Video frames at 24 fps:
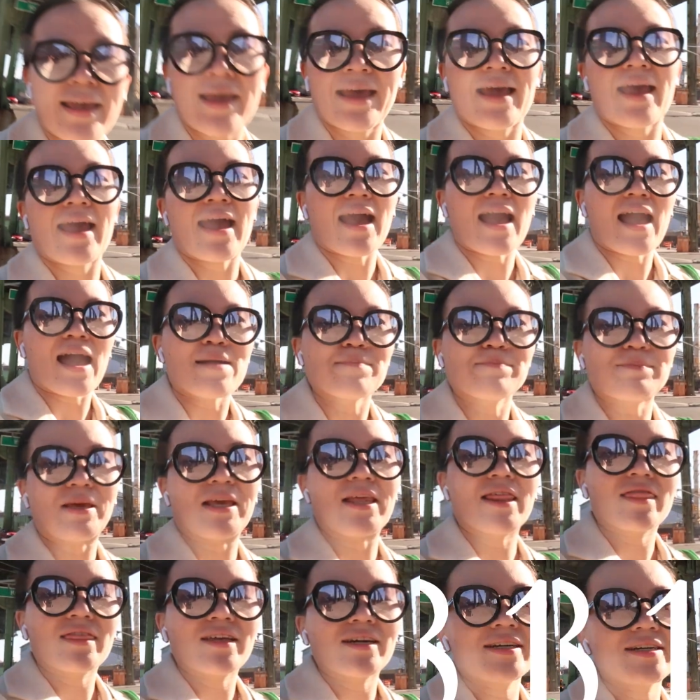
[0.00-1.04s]
Happy
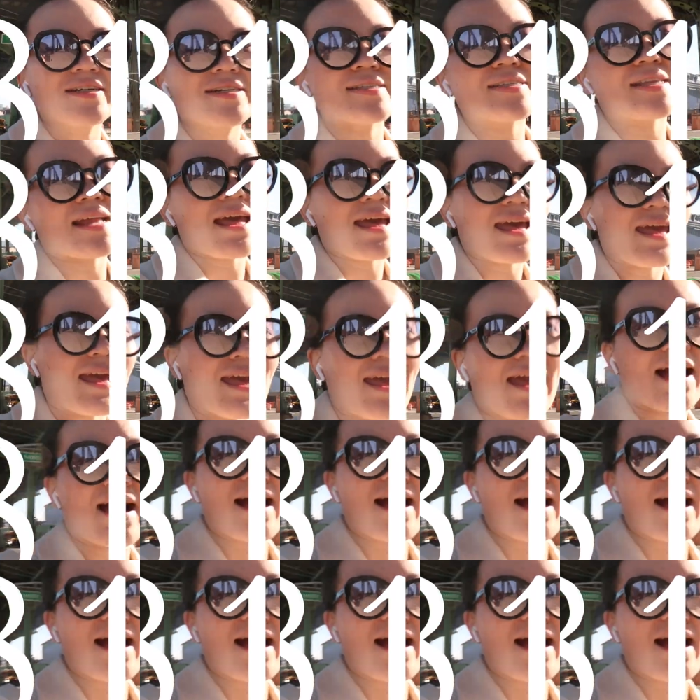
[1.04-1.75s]
Thursday.